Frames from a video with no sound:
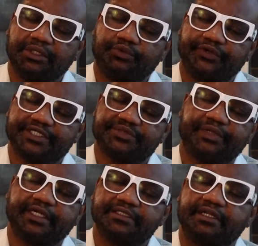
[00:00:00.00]
we
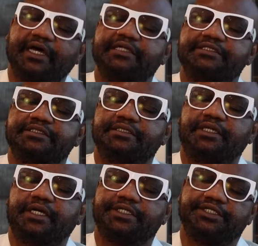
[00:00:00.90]
expect that
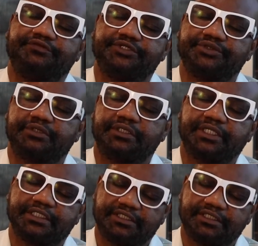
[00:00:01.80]
an individual that